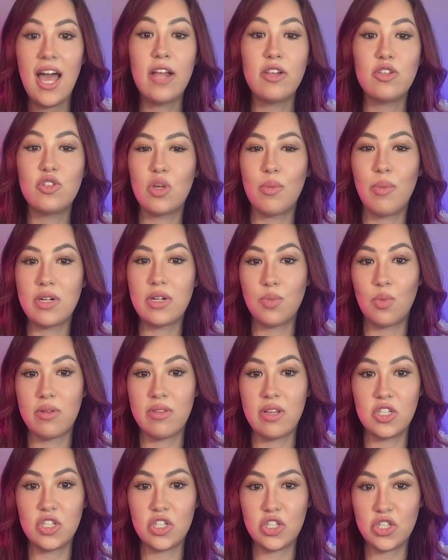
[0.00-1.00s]
and so much more
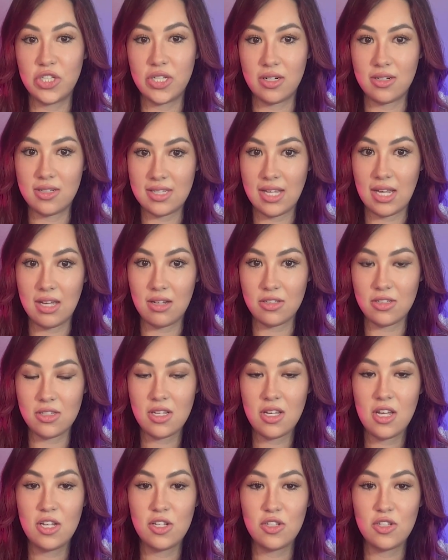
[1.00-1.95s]
than just sheer sales.